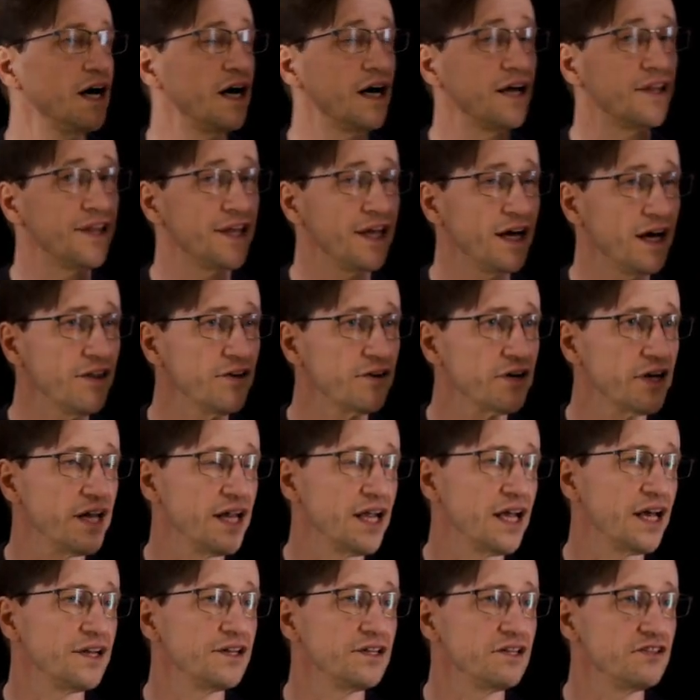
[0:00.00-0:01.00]
On the other
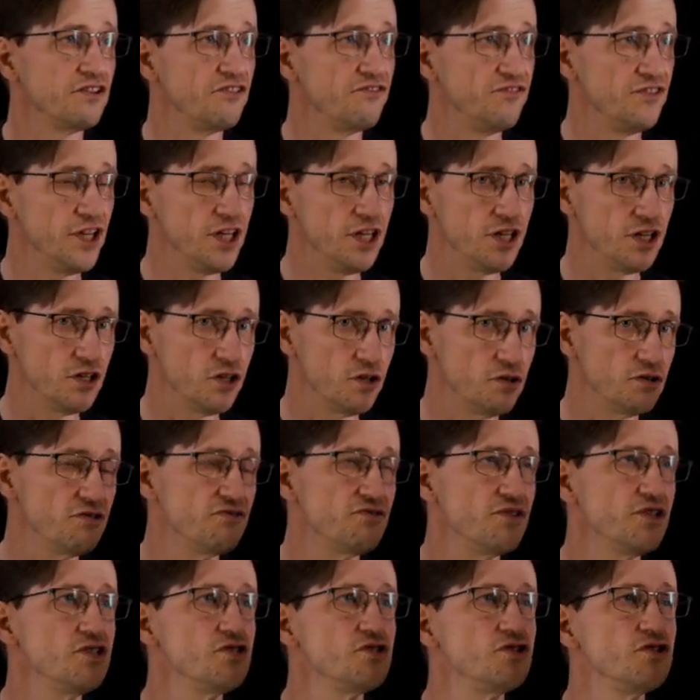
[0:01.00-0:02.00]
hand, the VDU
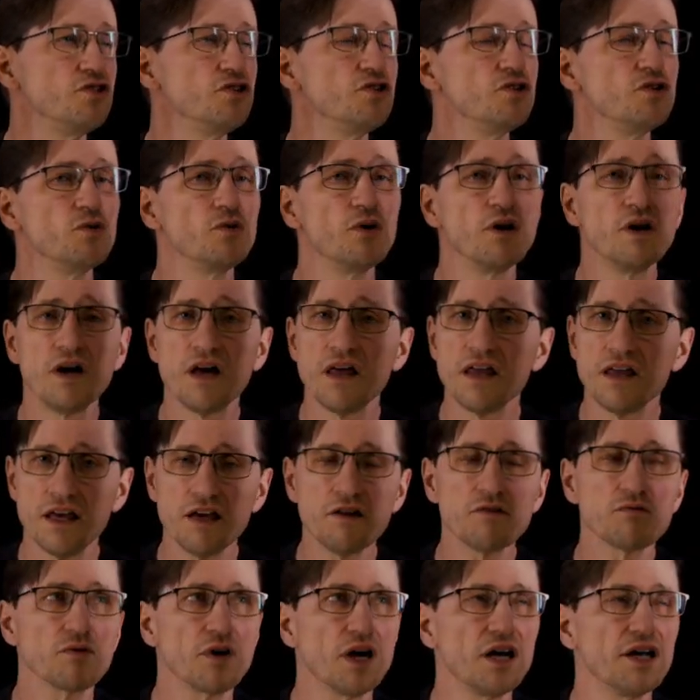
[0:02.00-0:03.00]
and VCU,
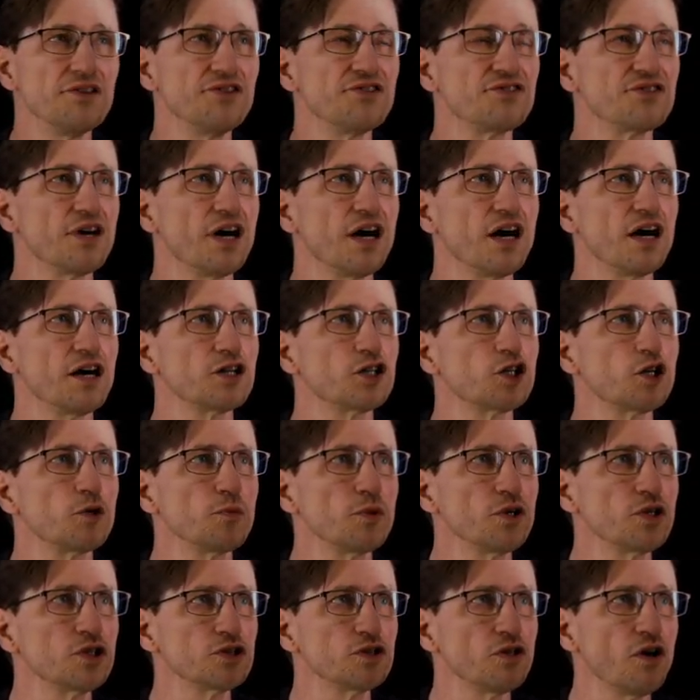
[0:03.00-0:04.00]
it runs on
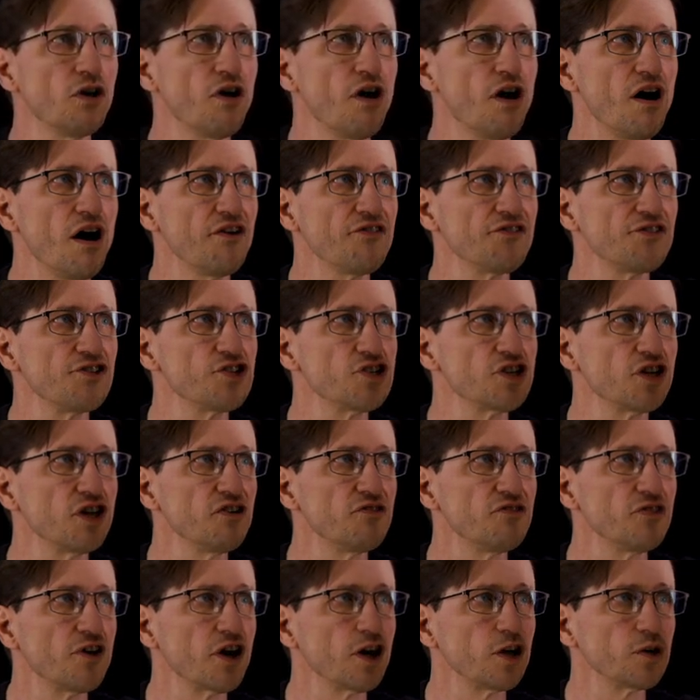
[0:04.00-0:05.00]
commercial
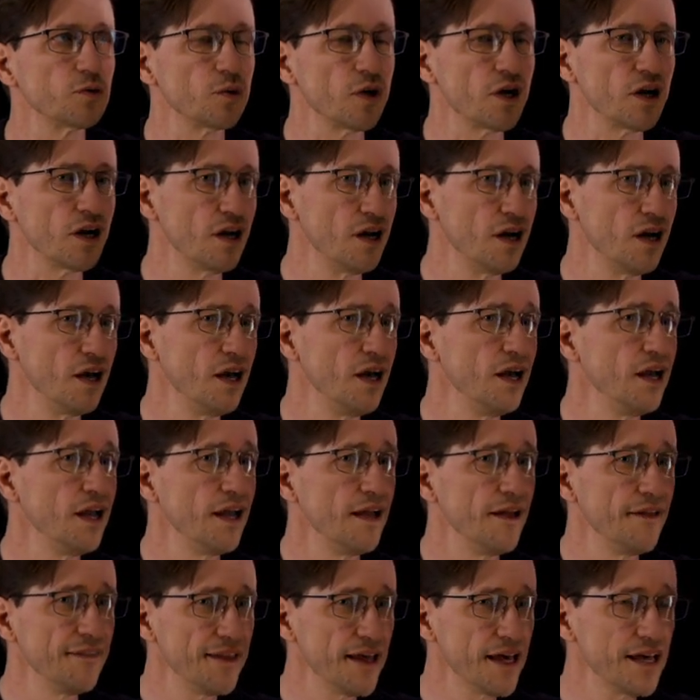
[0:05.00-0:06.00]
off-the-shelf hardware.
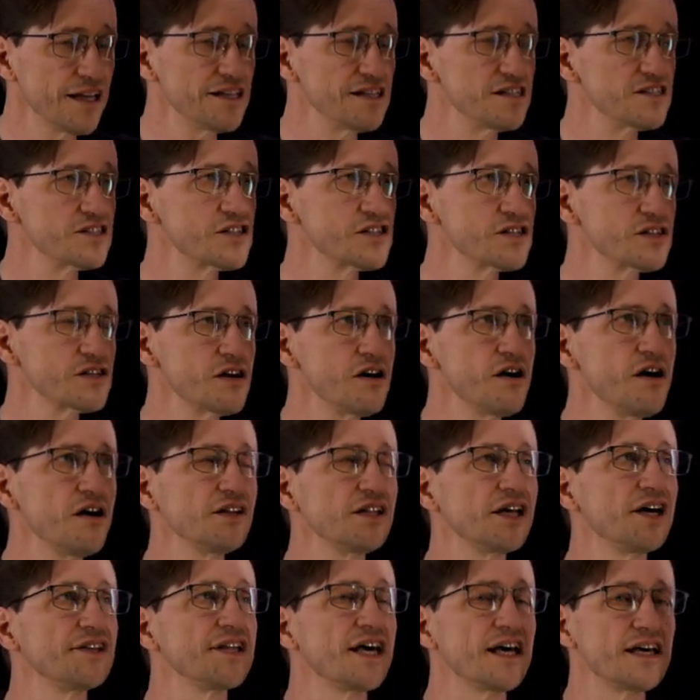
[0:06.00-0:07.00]
And then
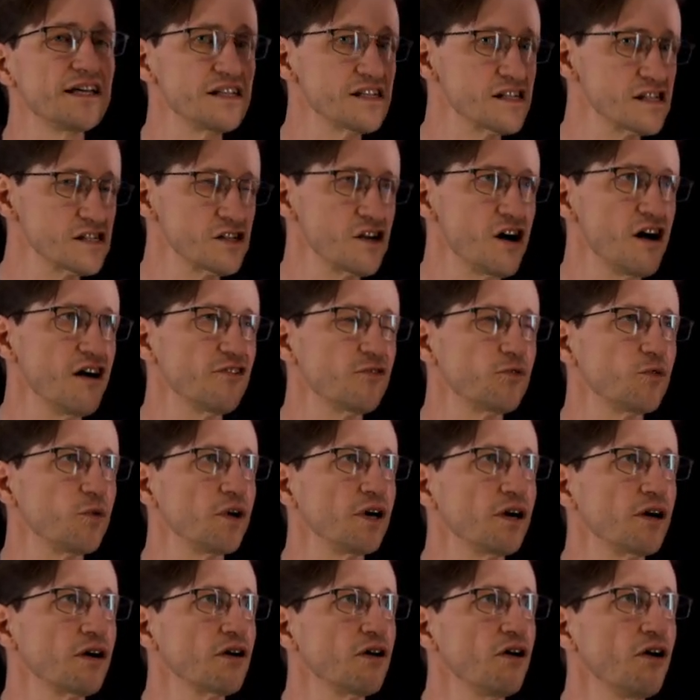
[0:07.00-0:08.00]
installed on that is
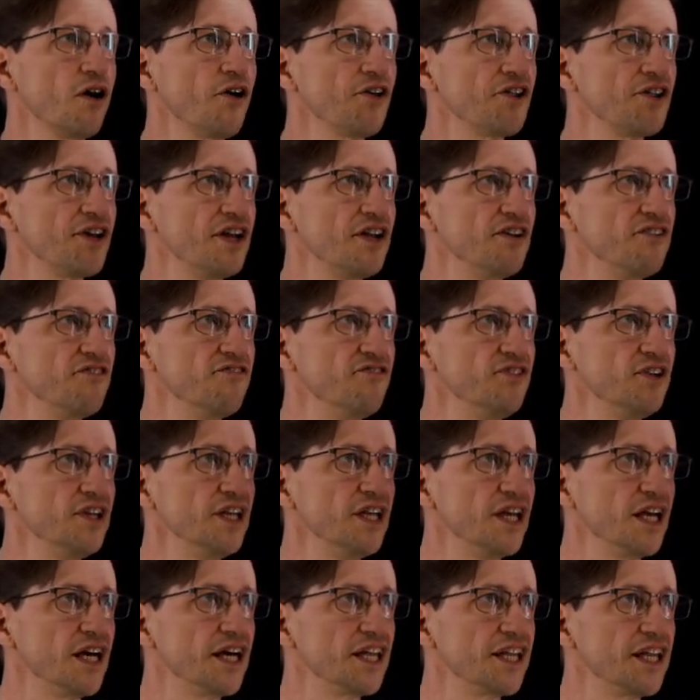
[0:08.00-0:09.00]
software called a
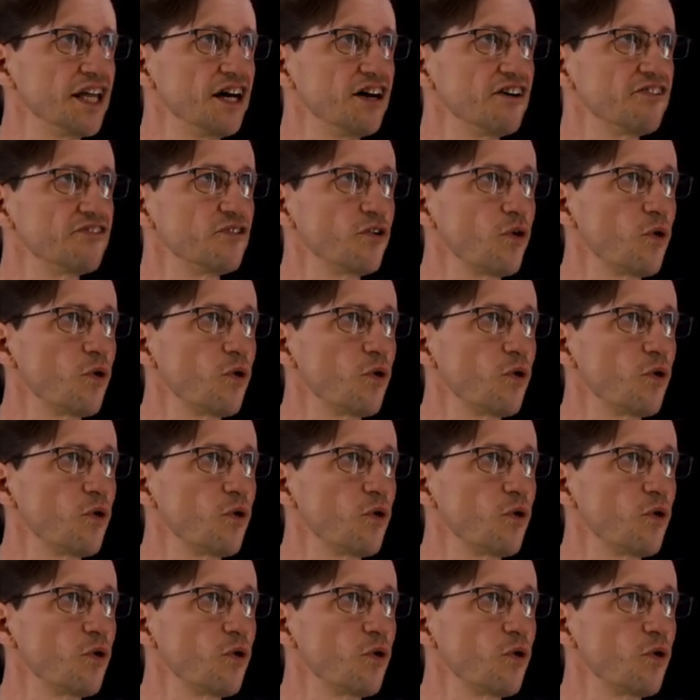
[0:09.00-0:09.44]
VNF,